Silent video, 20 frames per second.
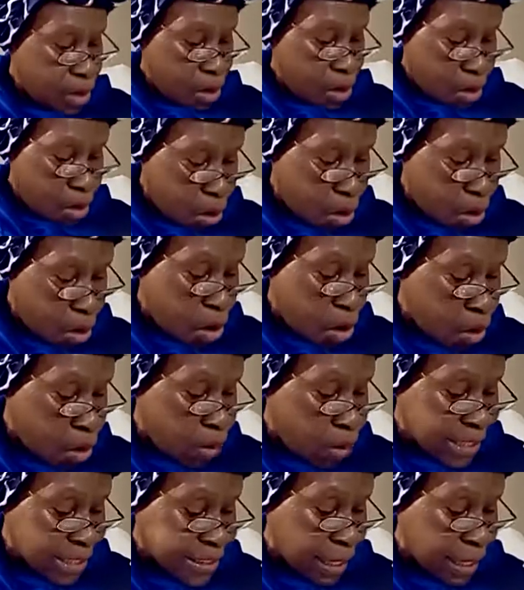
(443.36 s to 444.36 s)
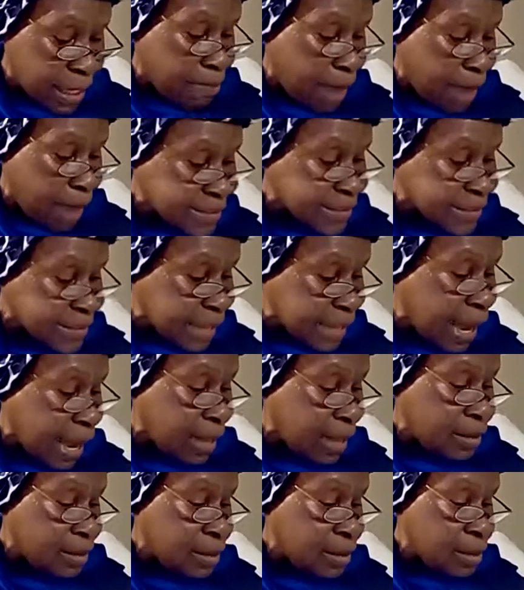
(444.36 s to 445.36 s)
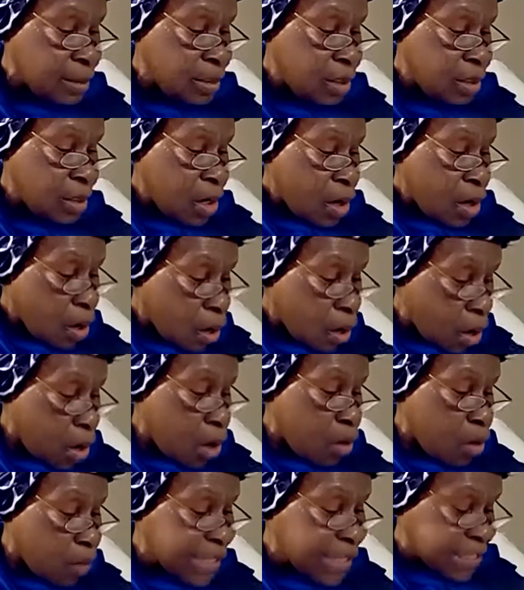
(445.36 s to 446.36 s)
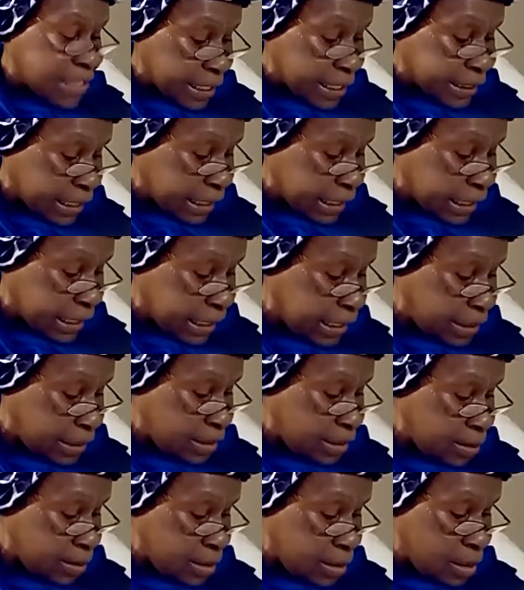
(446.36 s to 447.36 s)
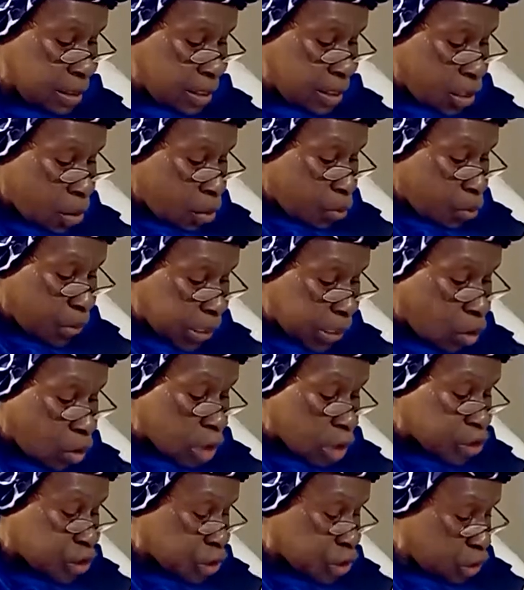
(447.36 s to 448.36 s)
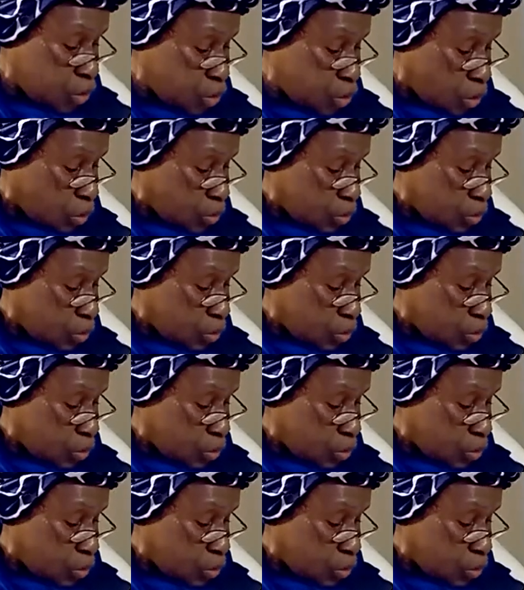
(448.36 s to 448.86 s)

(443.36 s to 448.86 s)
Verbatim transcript: Oh, what a master. Oh, what a king. We continue.